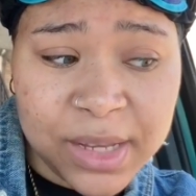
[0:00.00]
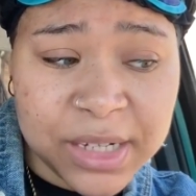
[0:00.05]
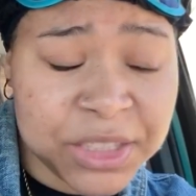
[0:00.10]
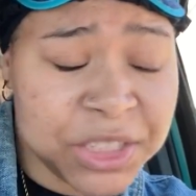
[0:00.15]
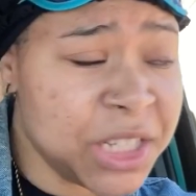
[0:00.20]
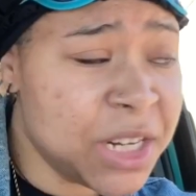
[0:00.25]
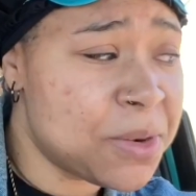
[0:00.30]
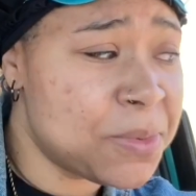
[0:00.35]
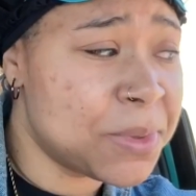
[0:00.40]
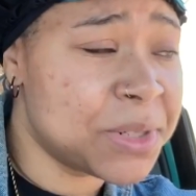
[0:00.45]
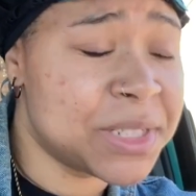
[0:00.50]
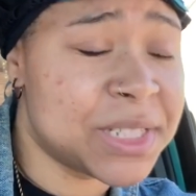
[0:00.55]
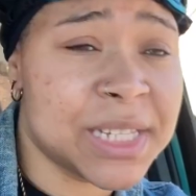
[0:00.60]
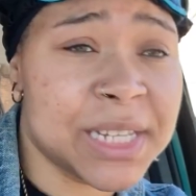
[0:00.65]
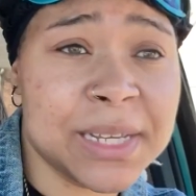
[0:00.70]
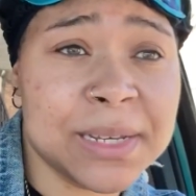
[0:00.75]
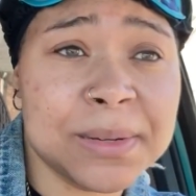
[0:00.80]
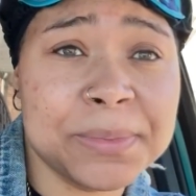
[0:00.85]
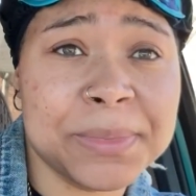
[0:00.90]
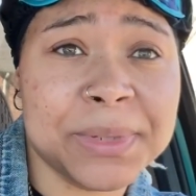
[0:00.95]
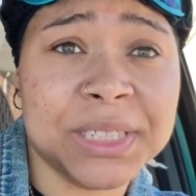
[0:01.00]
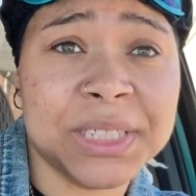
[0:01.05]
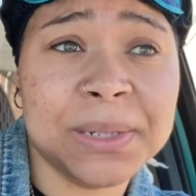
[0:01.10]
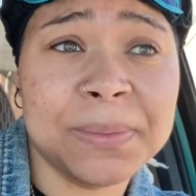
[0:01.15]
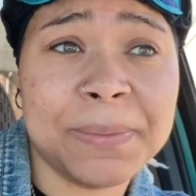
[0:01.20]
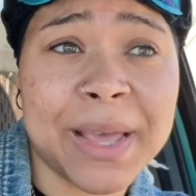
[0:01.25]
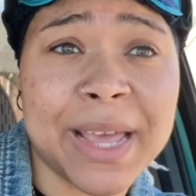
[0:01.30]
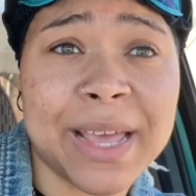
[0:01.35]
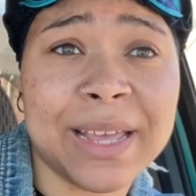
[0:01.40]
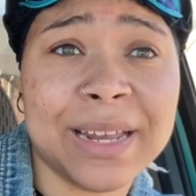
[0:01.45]
She don't want to see him, and she
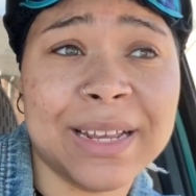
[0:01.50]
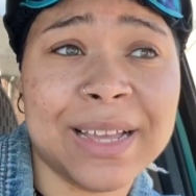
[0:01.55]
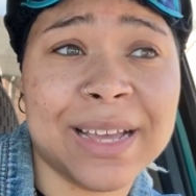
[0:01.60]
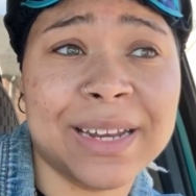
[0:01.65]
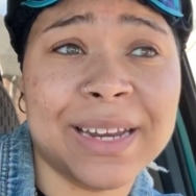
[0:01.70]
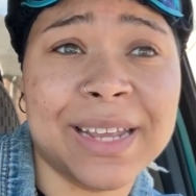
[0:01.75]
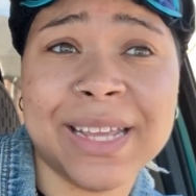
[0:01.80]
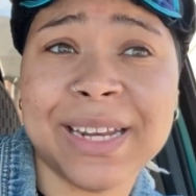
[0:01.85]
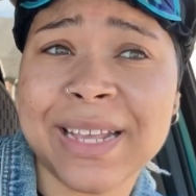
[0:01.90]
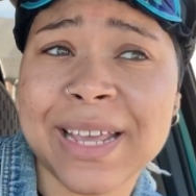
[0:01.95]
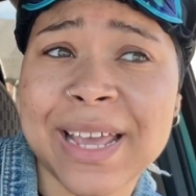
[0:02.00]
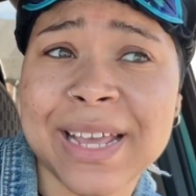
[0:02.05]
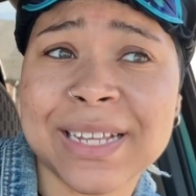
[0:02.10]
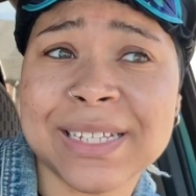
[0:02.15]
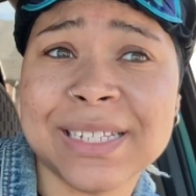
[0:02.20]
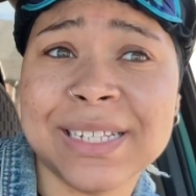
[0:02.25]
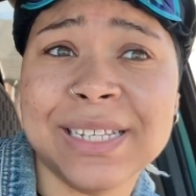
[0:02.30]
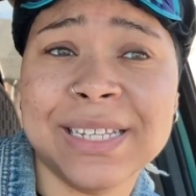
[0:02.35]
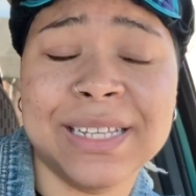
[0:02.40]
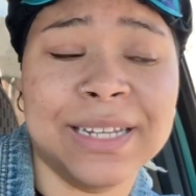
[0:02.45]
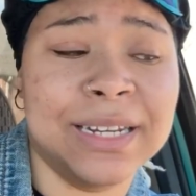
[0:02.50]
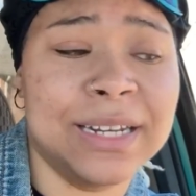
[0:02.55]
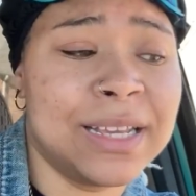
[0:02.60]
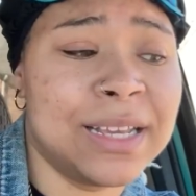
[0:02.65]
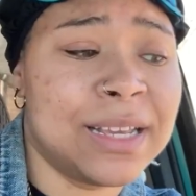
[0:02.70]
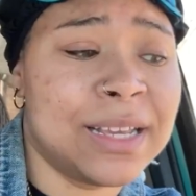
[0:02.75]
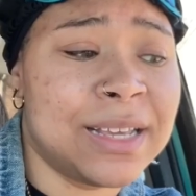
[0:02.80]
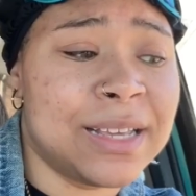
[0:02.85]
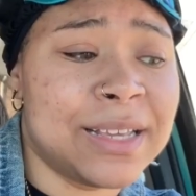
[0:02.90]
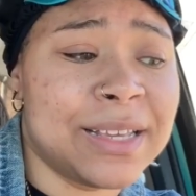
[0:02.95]
mad kind of at Cassie, and
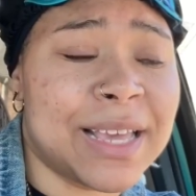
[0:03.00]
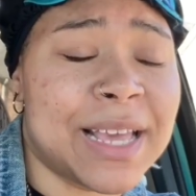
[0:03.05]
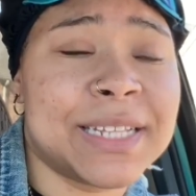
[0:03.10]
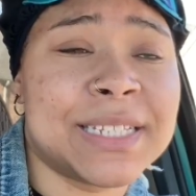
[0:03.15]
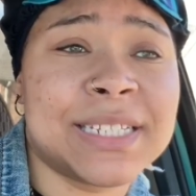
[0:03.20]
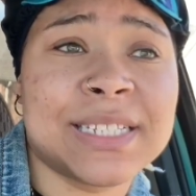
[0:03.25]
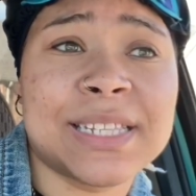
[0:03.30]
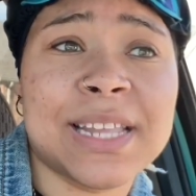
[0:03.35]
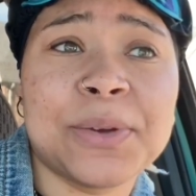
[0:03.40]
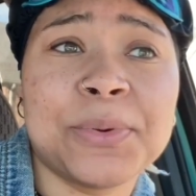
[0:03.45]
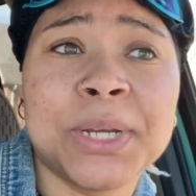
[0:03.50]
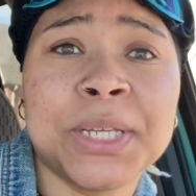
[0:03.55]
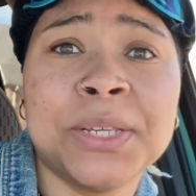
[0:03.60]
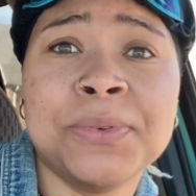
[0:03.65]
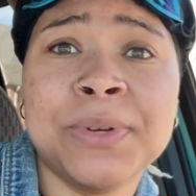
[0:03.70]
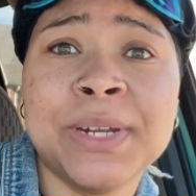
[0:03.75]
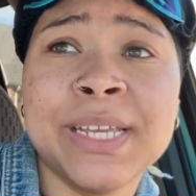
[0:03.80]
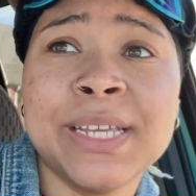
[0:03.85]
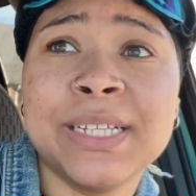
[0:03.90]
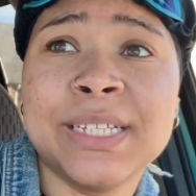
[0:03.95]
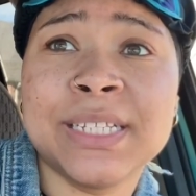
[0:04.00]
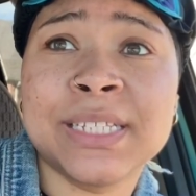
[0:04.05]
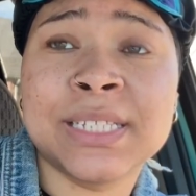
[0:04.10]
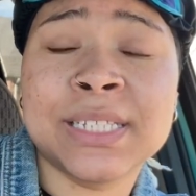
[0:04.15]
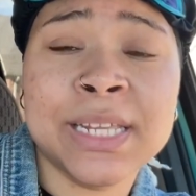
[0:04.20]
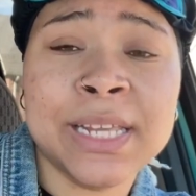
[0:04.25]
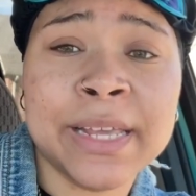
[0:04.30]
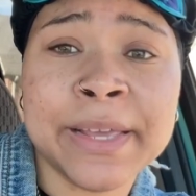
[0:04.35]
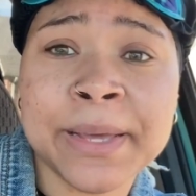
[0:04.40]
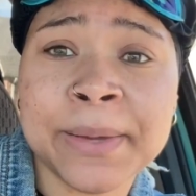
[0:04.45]
Cassie's like, well, you need to
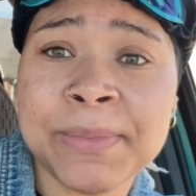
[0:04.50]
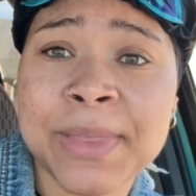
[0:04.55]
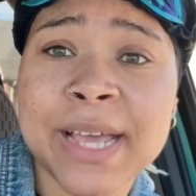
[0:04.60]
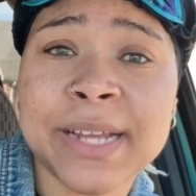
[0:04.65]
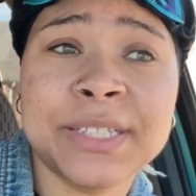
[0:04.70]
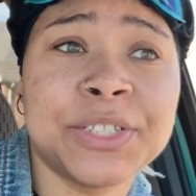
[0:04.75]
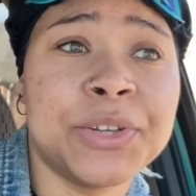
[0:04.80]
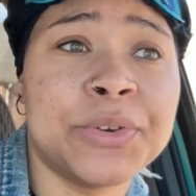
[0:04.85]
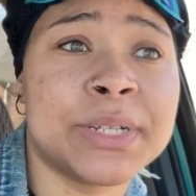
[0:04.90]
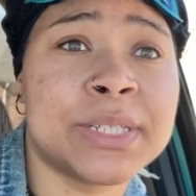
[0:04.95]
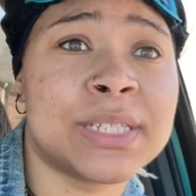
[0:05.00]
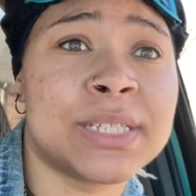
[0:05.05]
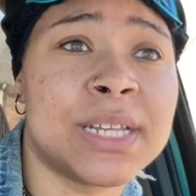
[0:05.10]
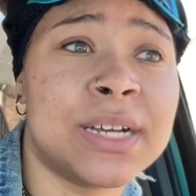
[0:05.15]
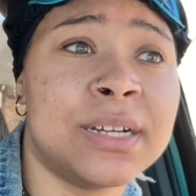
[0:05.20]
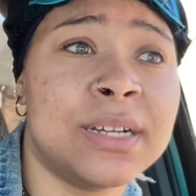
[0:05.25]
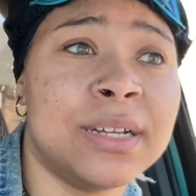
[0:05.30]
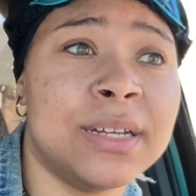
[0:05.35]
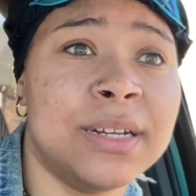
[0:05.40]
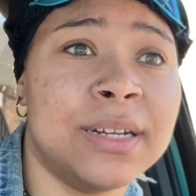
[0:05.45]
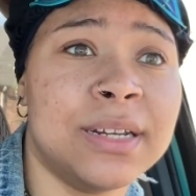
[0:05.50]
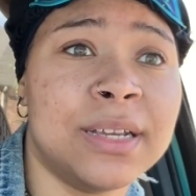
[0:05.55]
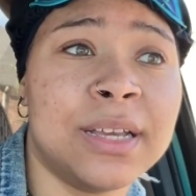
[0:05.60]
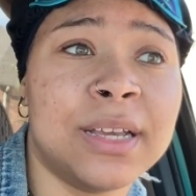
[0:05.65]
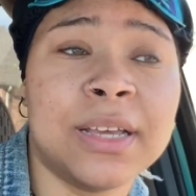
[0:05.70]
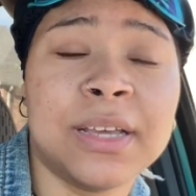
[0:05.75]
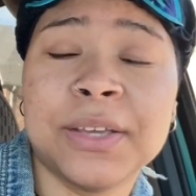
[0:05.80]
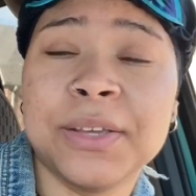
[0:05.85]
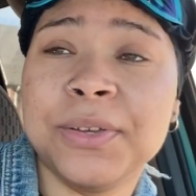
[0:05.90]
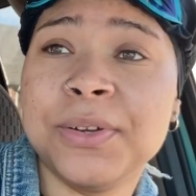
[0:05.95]
see him. That's your son.
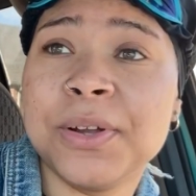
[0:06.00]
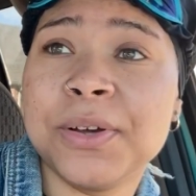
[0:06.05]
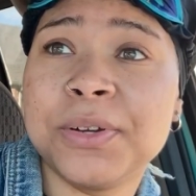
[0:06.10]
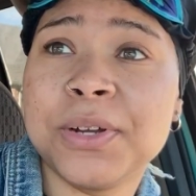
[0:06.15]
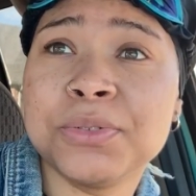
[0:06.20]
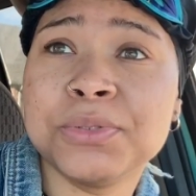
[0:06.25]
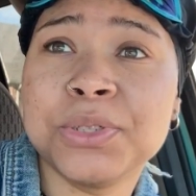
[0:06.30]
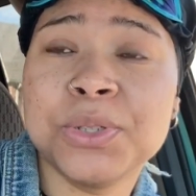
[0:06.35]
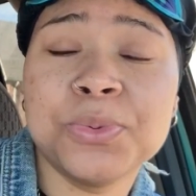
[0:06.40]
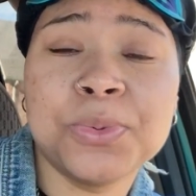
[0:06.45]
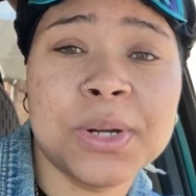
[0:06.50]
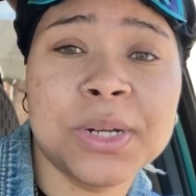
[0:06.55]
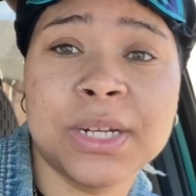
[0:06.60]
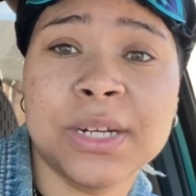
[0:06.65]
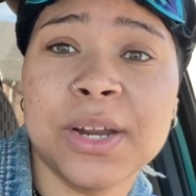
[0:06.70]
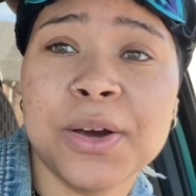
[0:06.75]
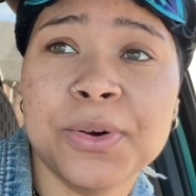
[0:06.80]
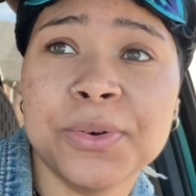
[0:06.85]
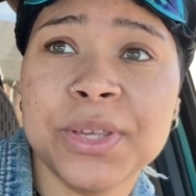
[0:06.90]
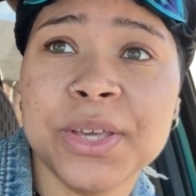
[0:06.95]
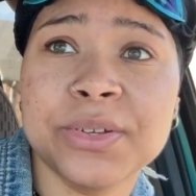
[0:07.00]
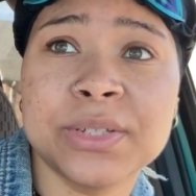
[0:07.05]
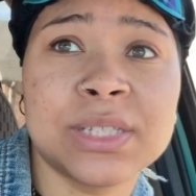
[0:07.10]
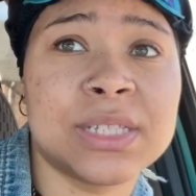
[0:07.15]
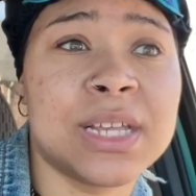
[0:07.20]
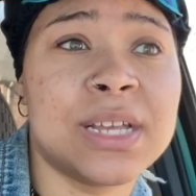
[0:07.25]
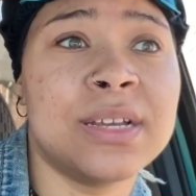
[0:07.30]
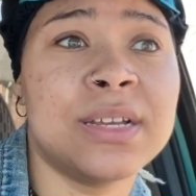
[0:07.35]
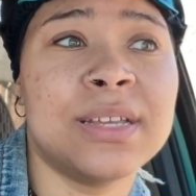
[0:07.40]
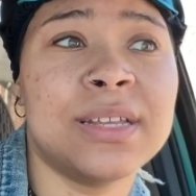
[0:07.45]
You know, don't you want to know your
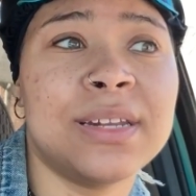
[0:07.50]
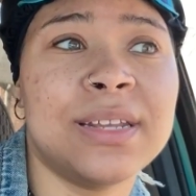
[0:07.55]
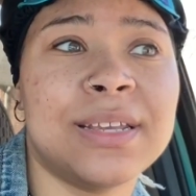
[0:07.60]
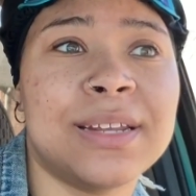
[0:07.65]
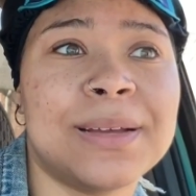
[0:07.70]
son?